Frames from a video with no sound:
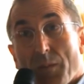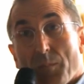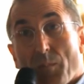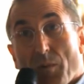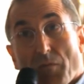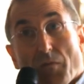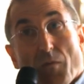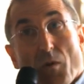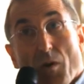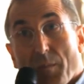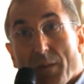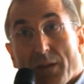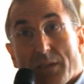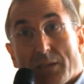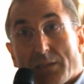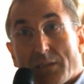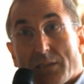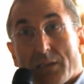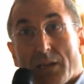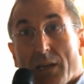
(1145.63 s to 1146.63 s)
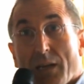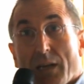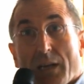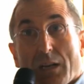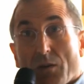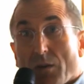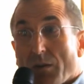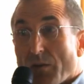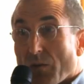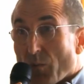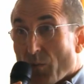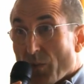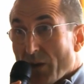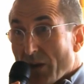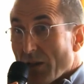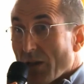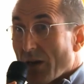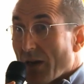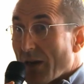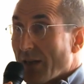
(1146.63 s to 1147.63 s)
performance couldn't
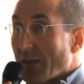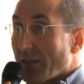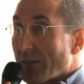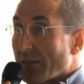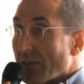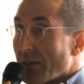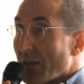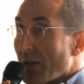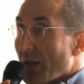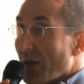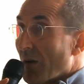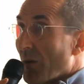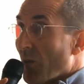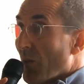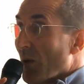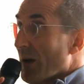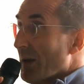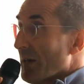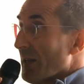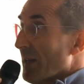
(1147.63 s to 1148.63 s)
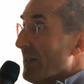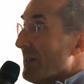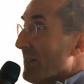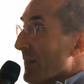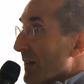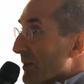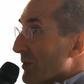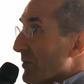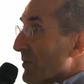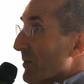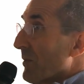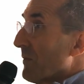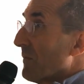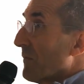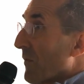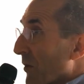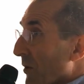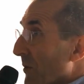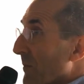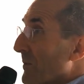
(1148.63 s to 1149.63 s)
realize what industrial
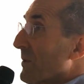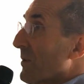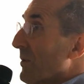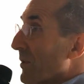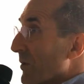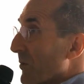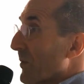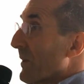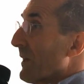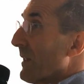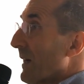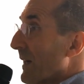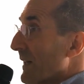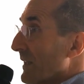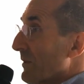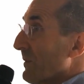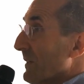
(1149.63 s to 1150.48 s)
firms could realize,